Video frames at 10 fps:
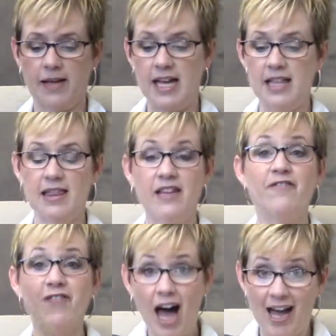in the
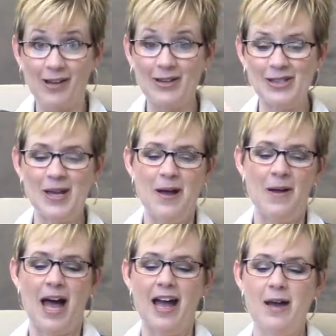files,
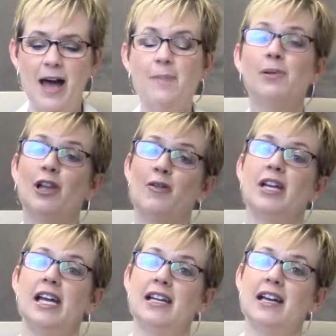I
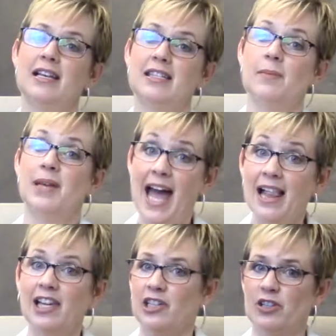uploaded some
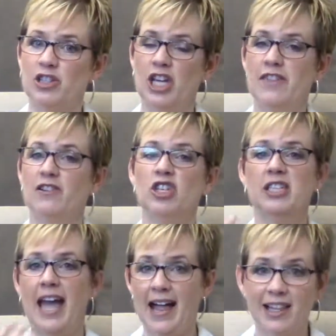calendars, and they're
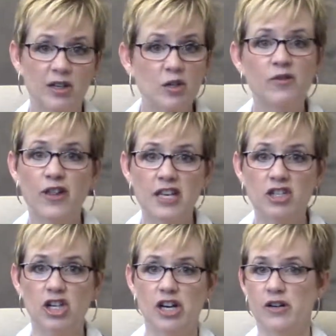just calendars for
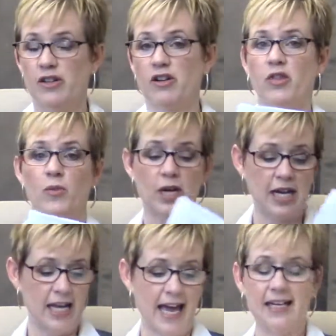this year, and they're
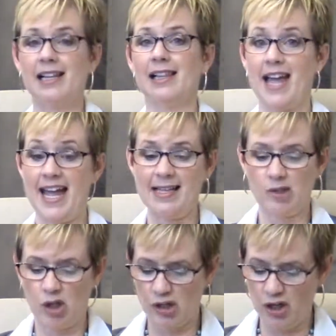3 at a
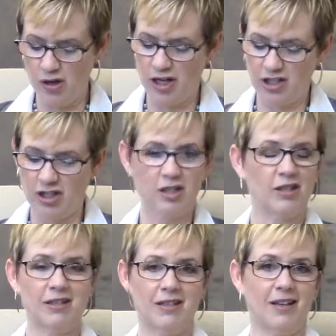glance, so you can
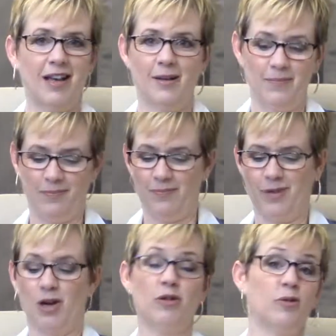just
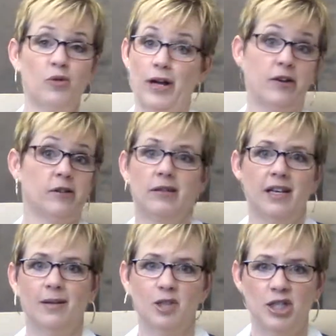go through. I couldn't
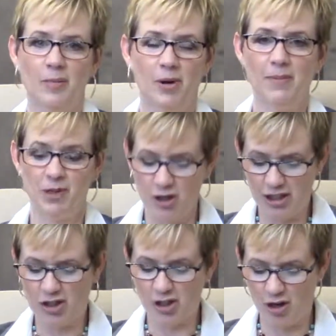get them to separate, but you
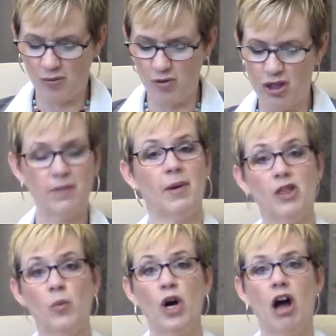can just go through to the
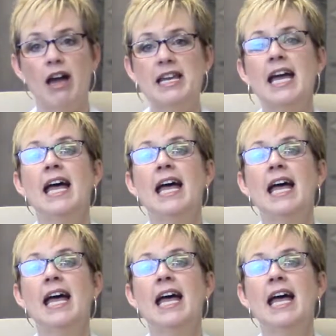month we're on,